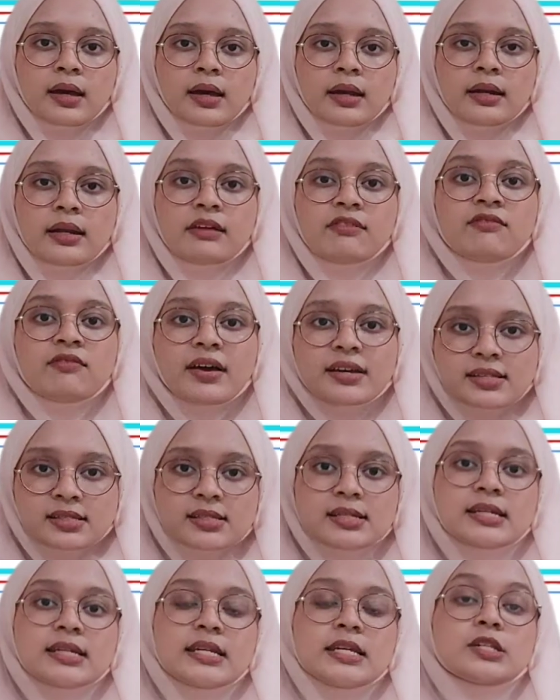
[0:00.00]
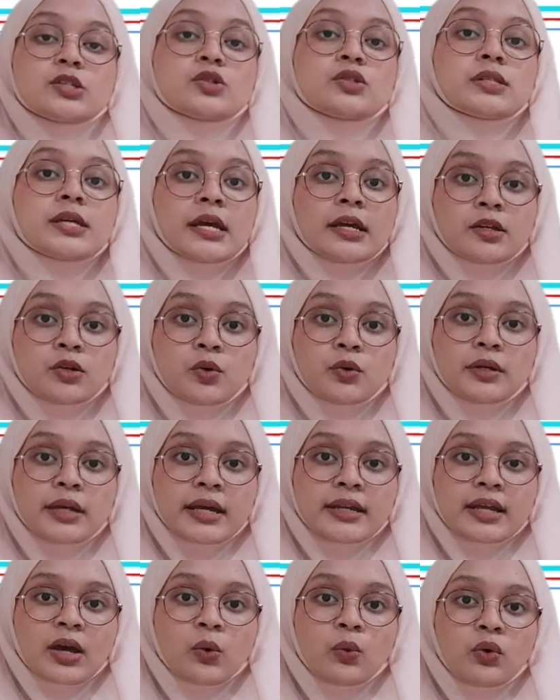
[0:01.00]
The investor needs to take note
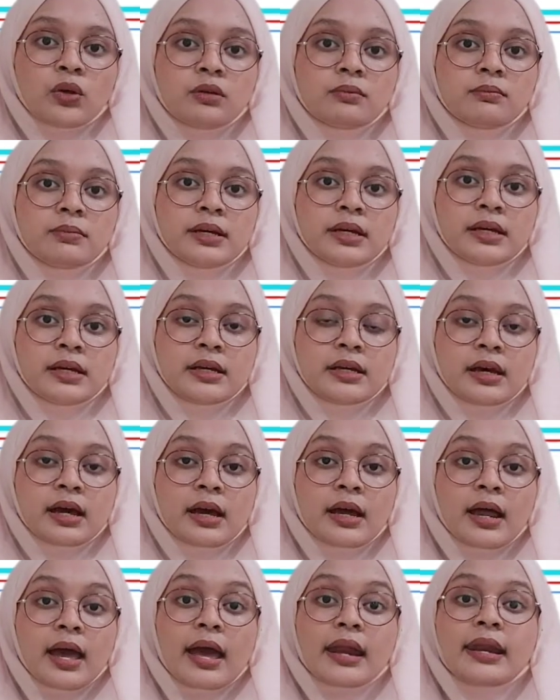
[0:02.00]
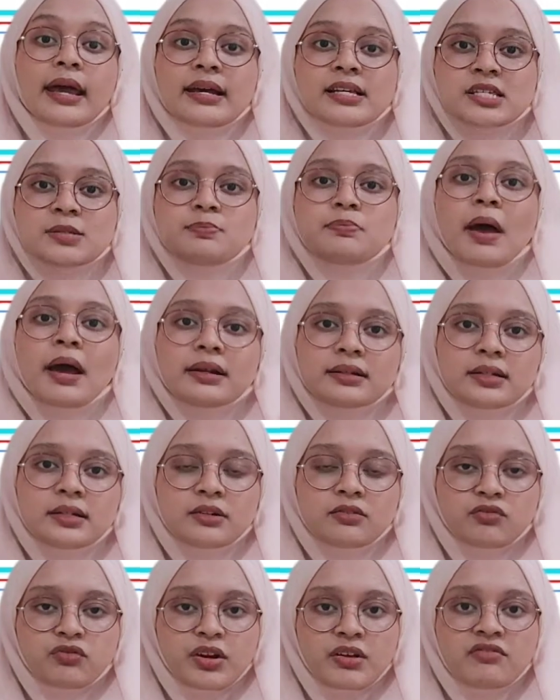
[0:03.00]
that there will be an
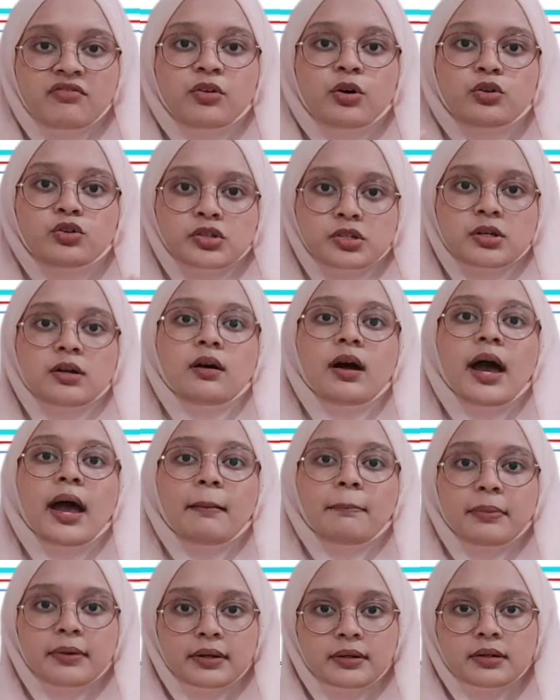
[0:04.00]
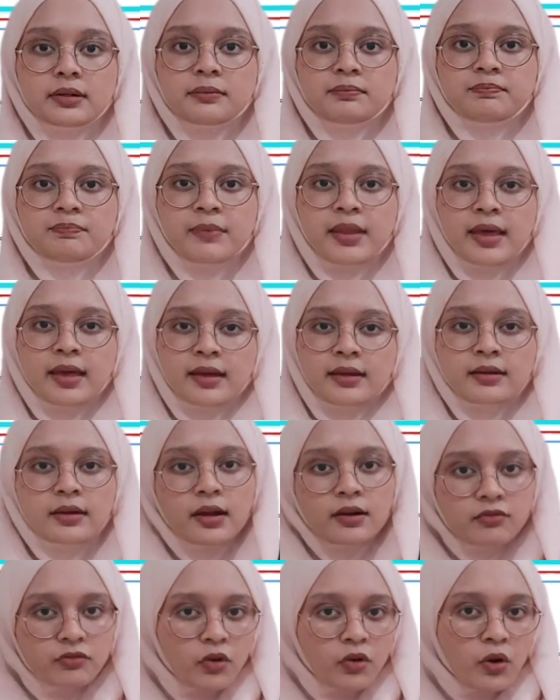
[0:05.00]
unexpected reversal happened.
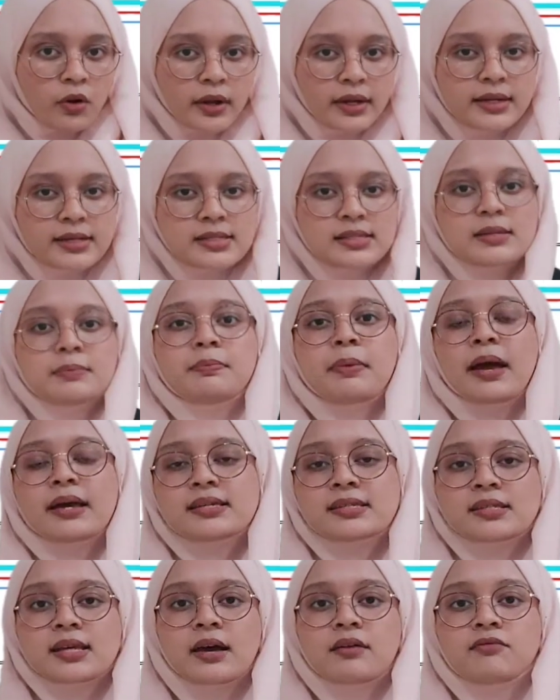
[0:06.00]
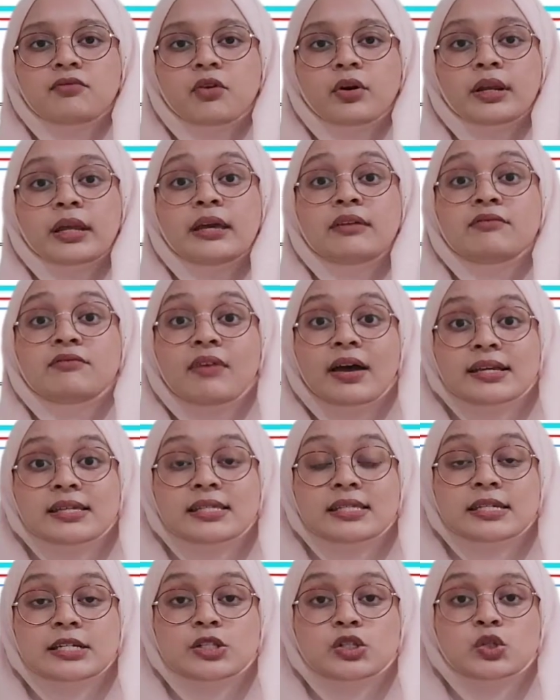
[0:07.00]
Therefore, it is the best time for the
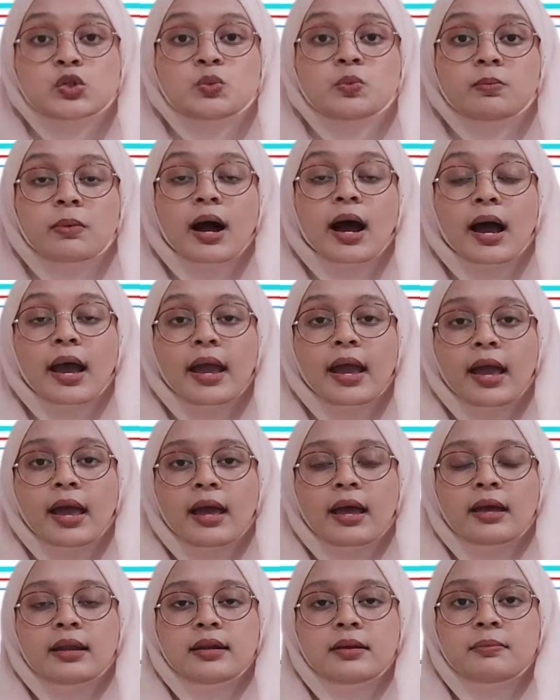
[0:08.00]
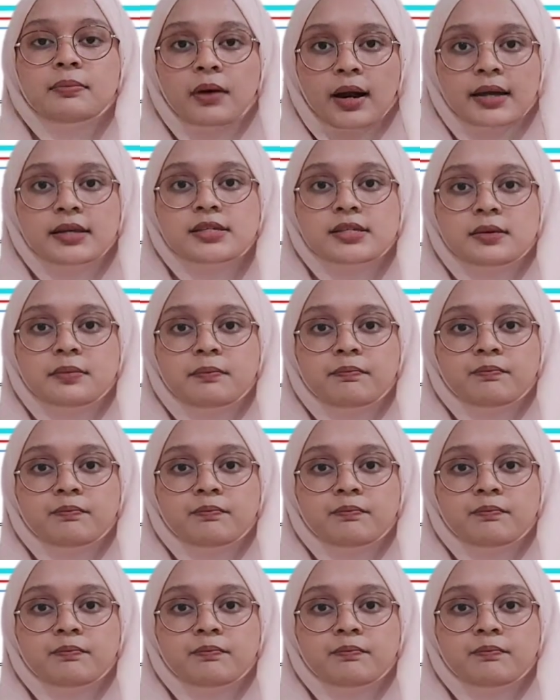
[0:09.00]
investor to buy the price.